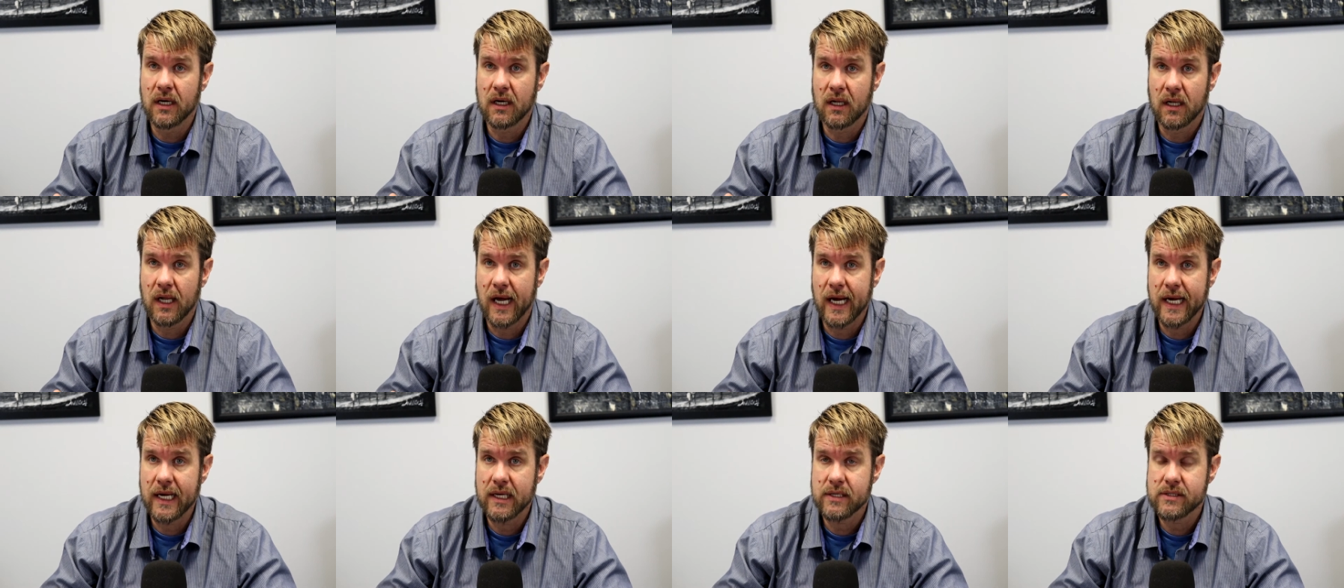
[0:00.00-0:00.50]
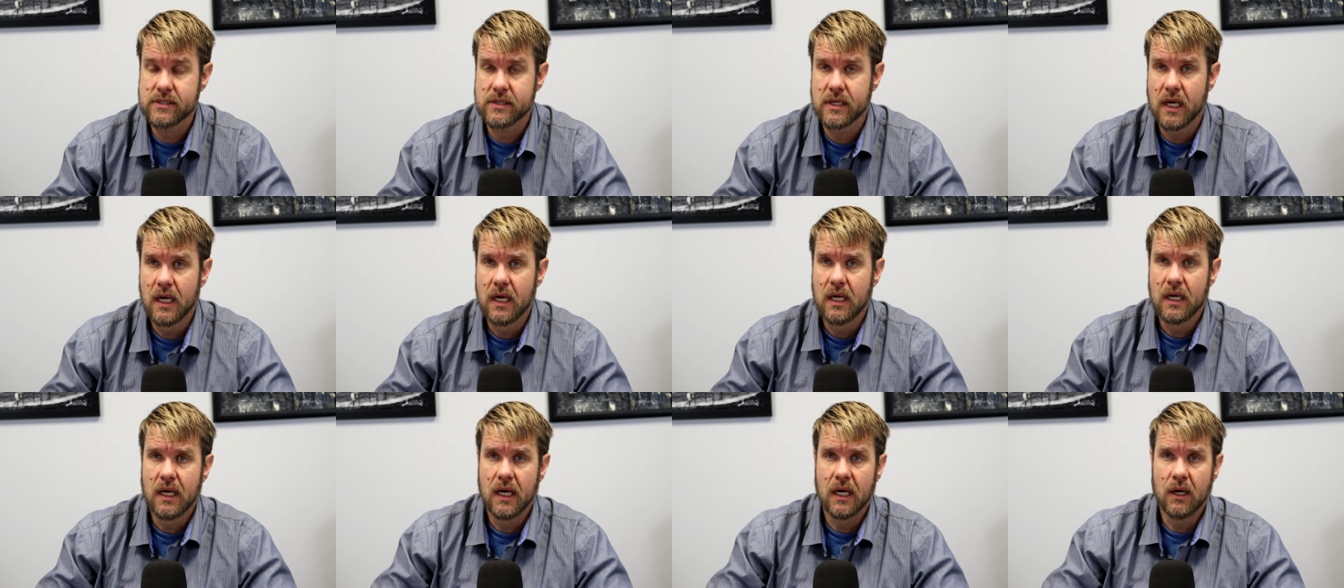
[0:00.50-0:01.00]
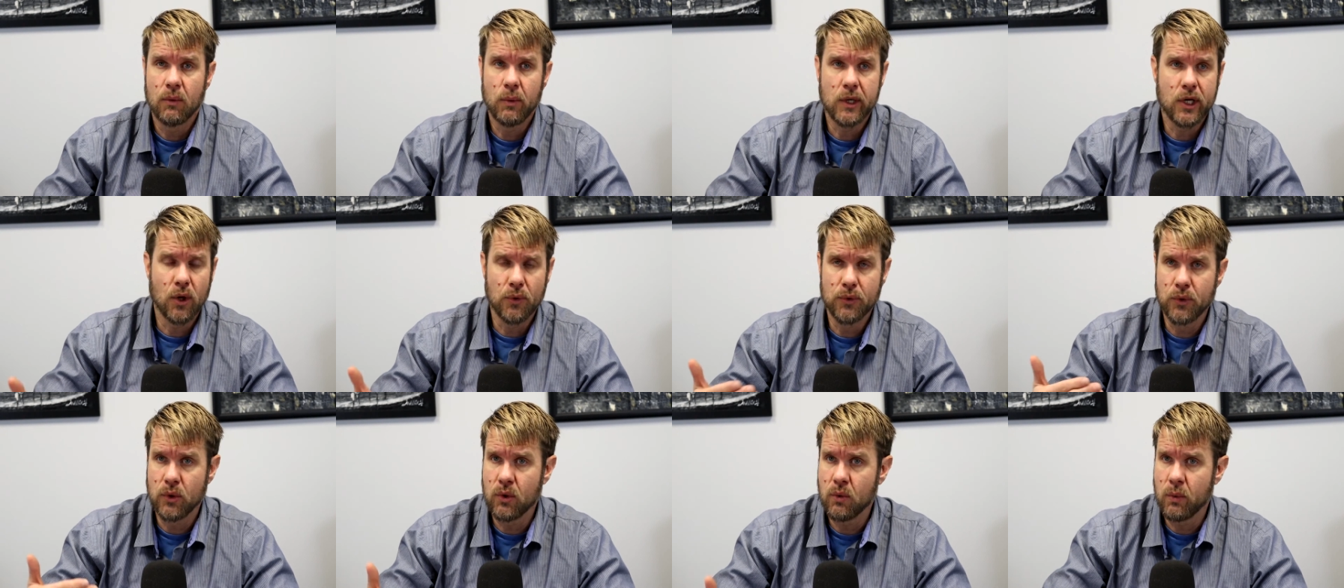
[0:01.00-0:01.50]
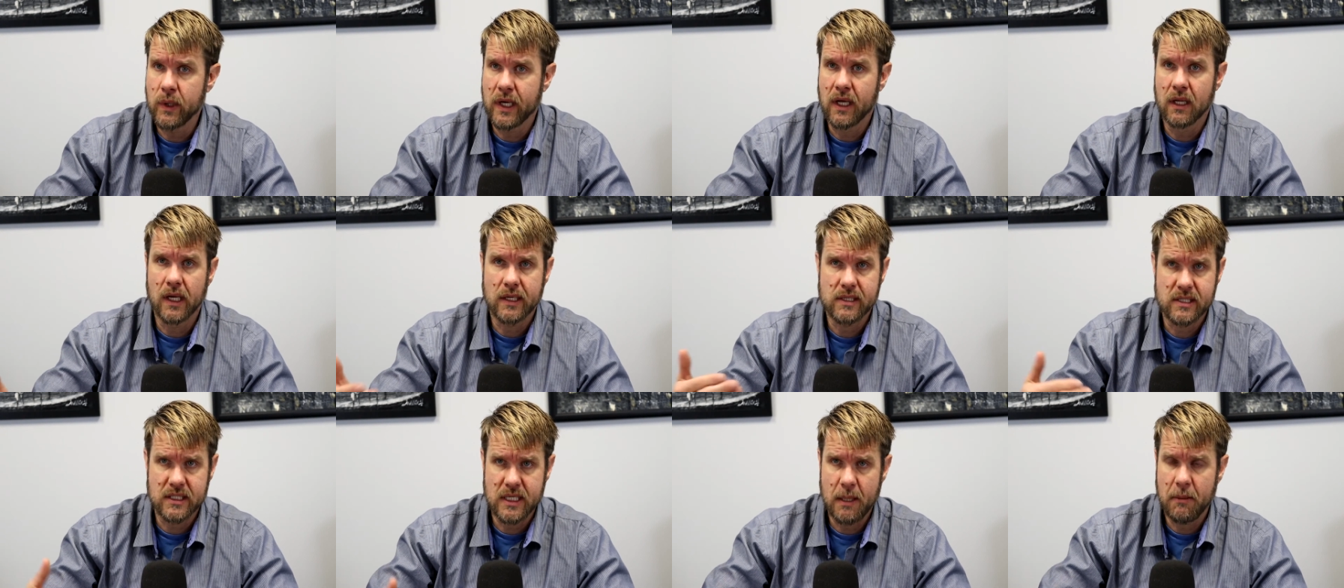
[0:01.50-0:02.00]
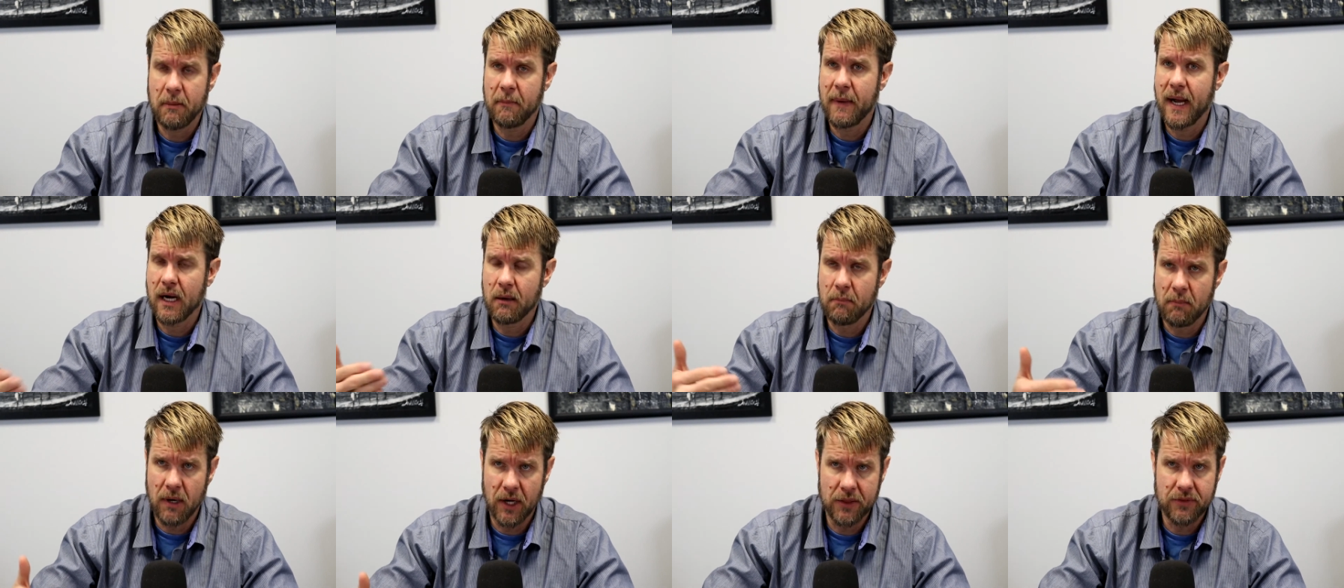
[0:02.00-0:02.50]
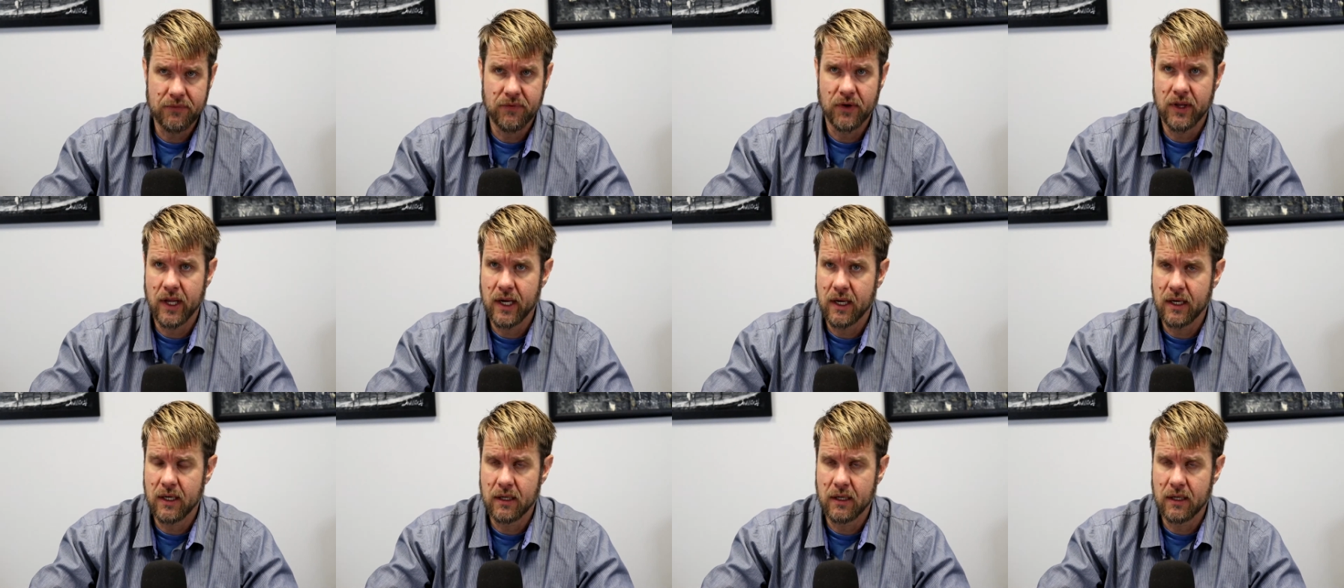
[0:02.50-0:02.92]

clients, we go through and we collect the same amount of